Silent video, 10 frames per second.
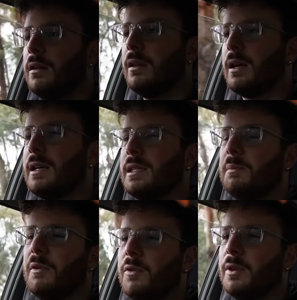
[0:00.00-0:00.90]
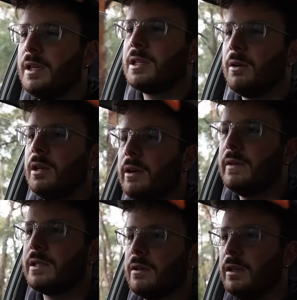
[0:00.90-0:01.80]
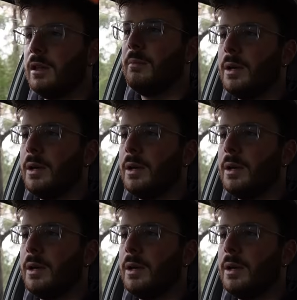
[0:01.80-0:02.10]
Like I said before, these coilovers are a little bit